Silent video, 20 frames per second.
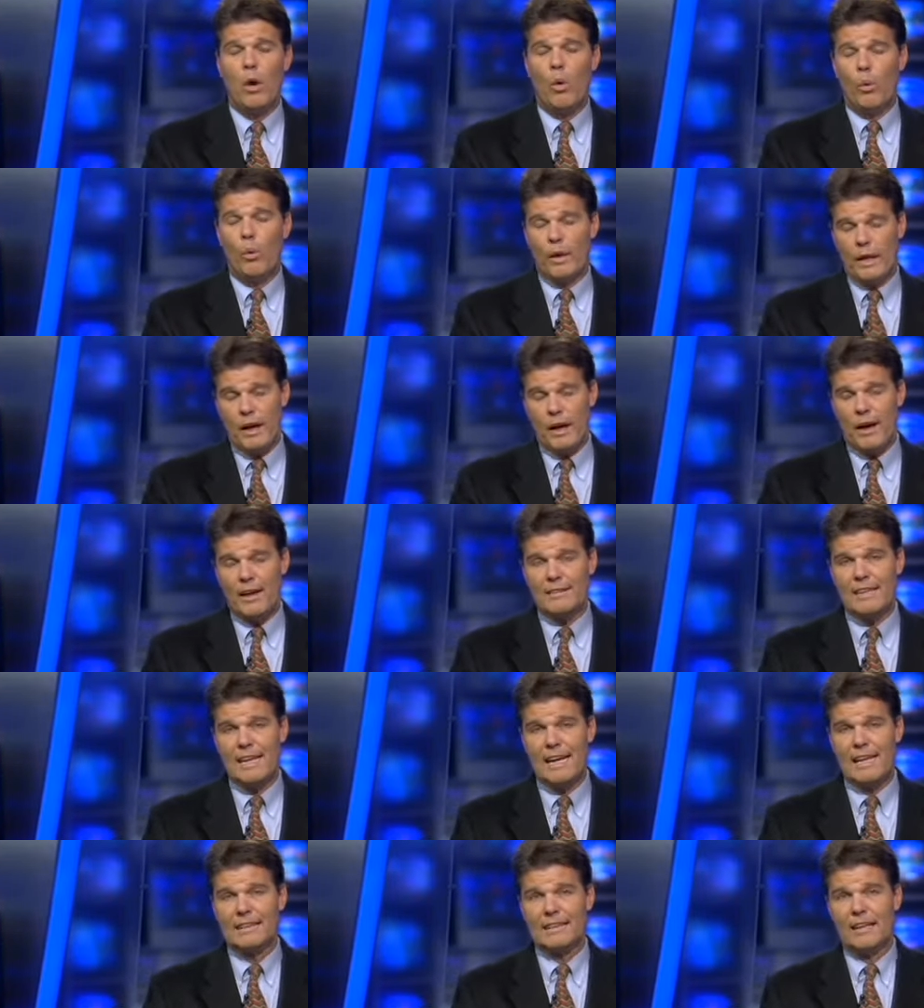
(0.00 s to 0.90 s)
We
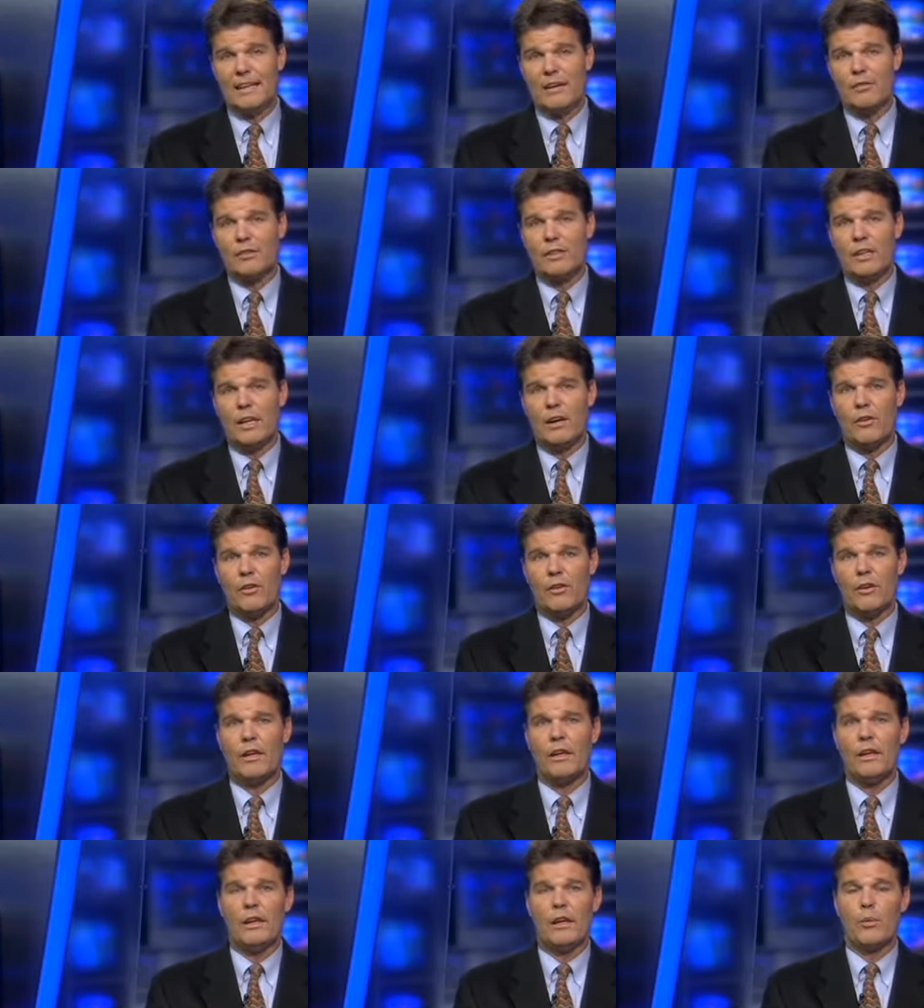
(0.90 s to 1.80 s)
contacted
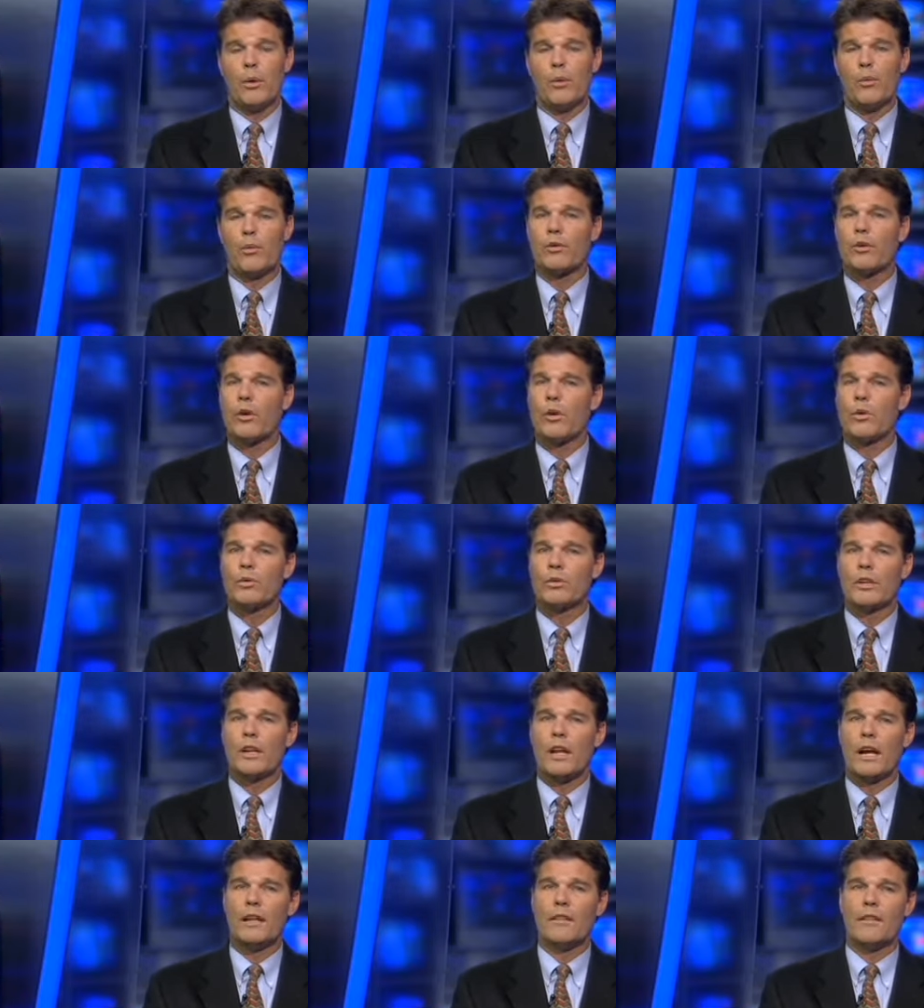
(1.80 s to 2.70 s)
FDLE, and we were told
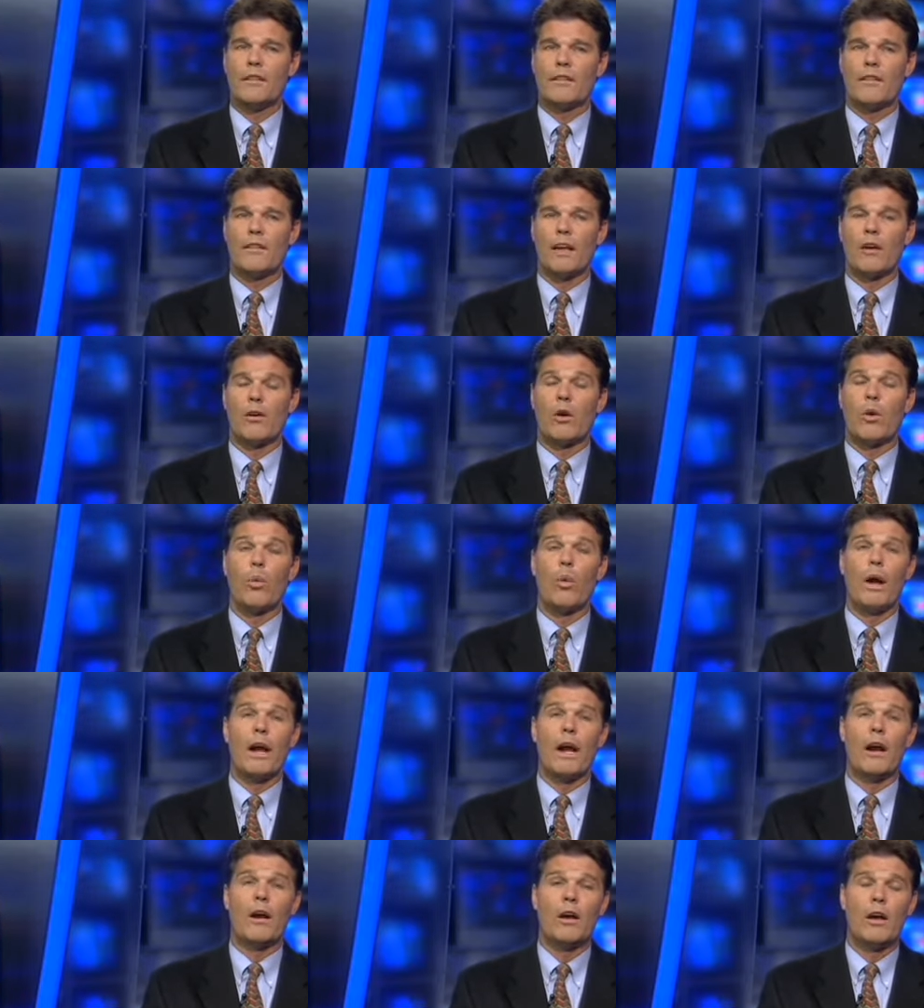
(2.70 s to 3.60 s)
tonight that they are
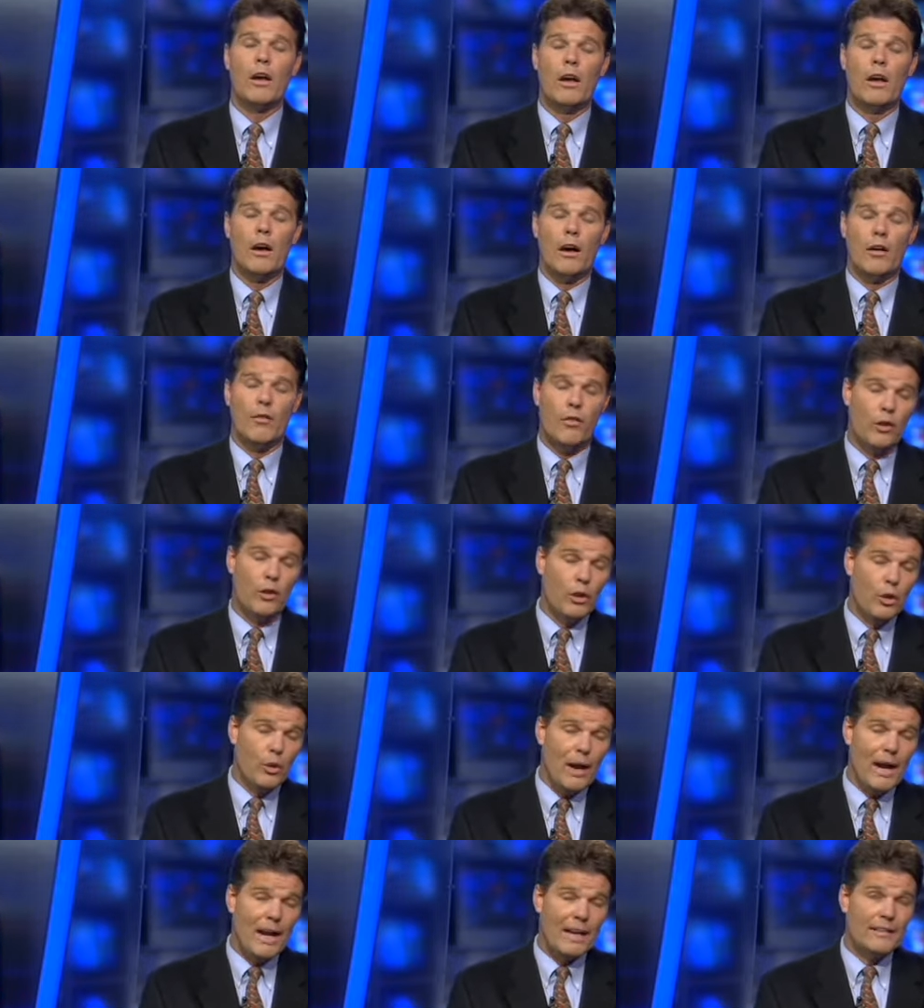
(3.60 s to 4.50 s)
aware of the
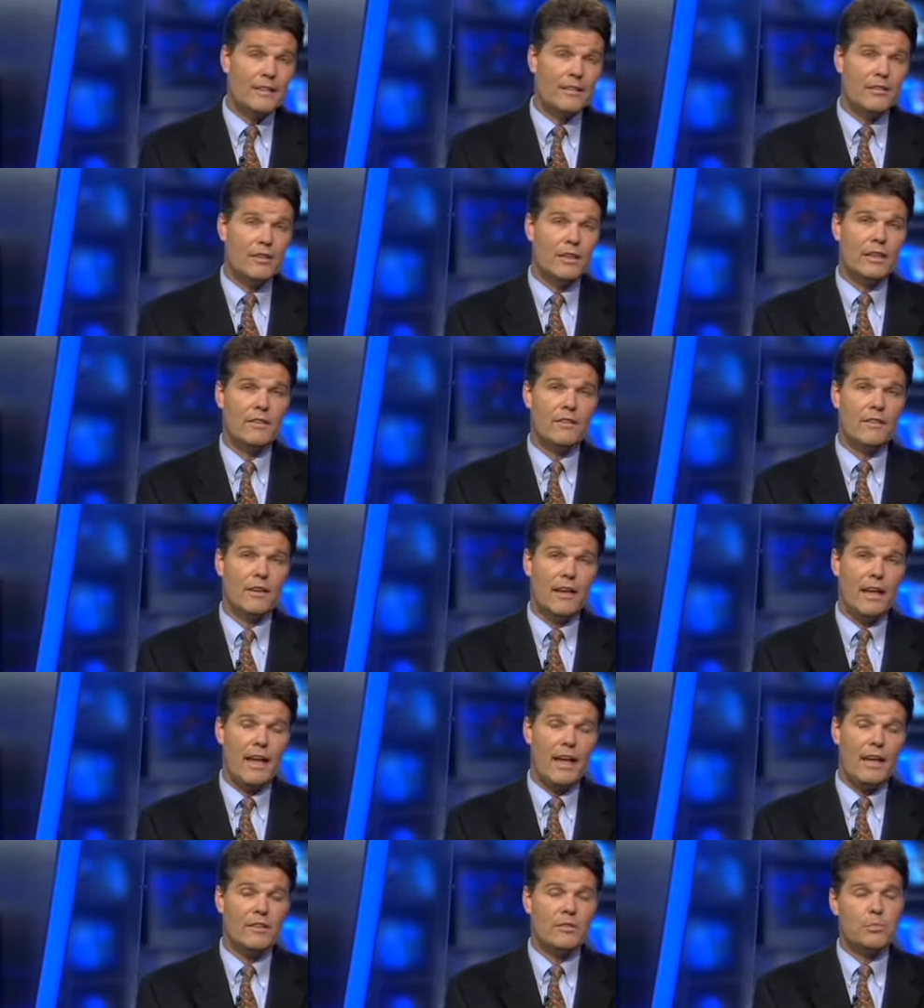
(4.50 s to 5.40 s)
new activity in the
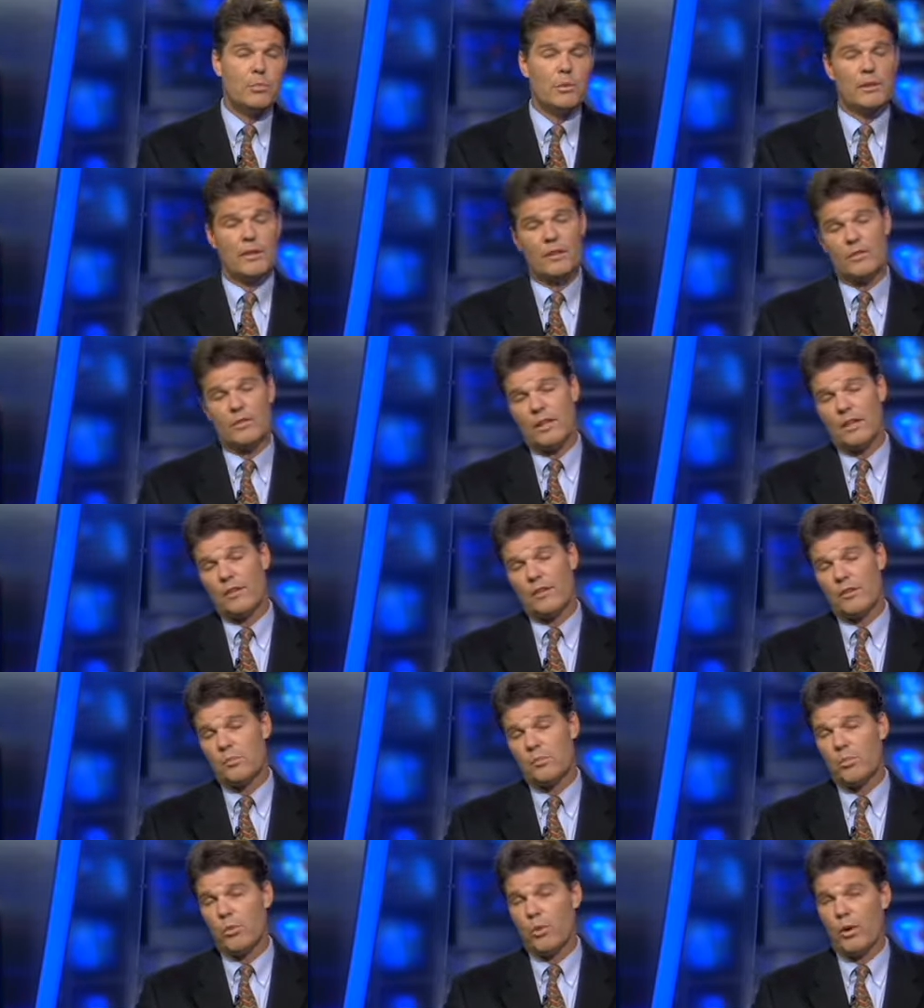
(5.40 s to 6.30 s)
case, but they say at
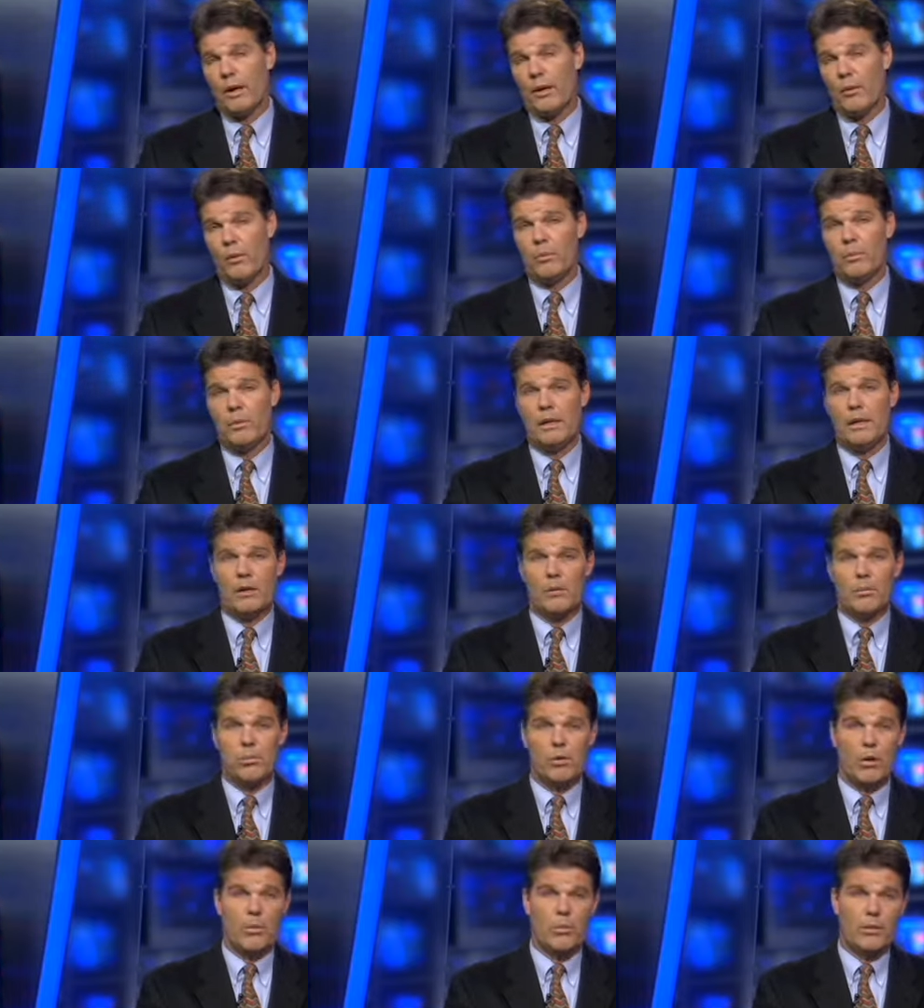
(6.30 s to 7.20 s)
this point it would be
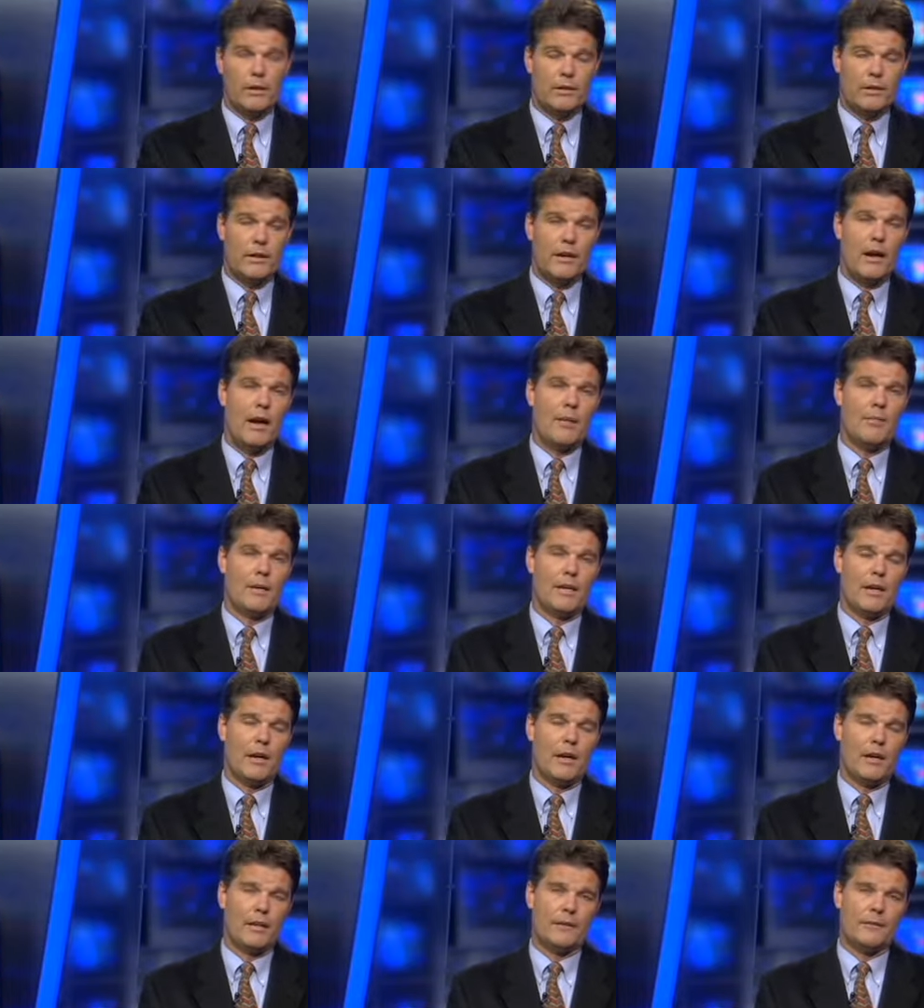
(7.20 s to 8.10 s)
inappropriate to comment
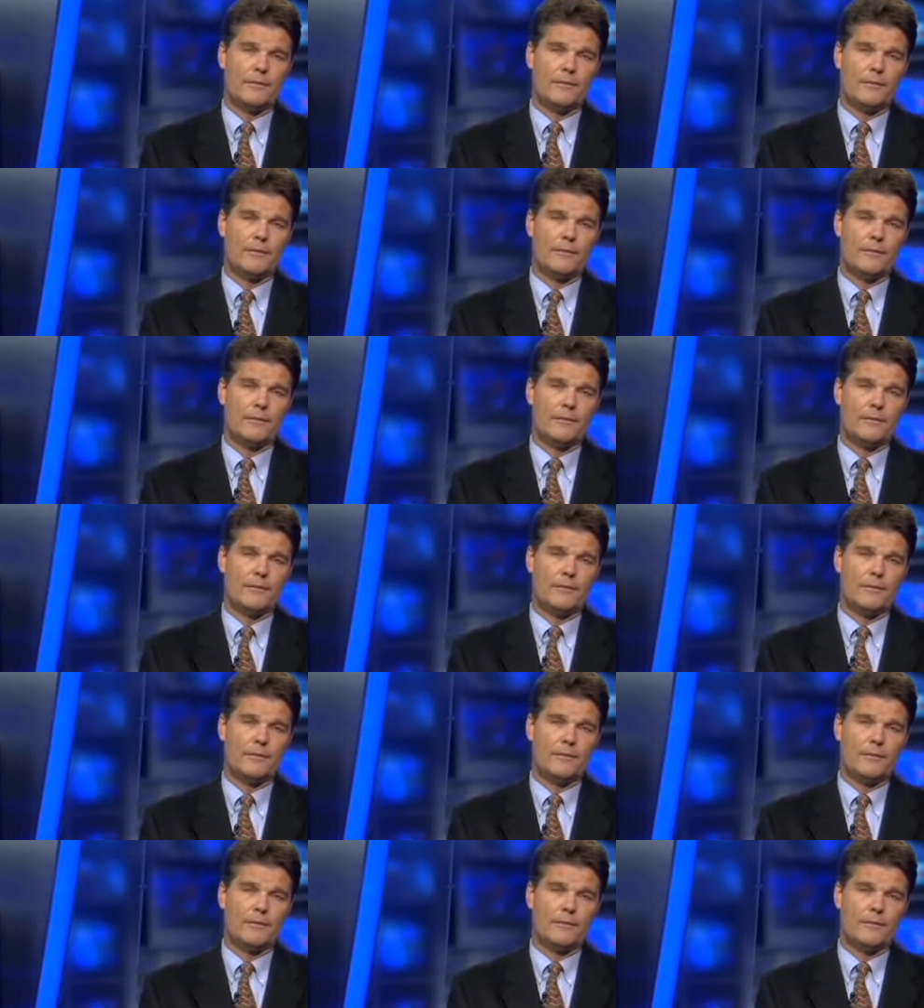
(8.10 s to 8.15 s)
on it.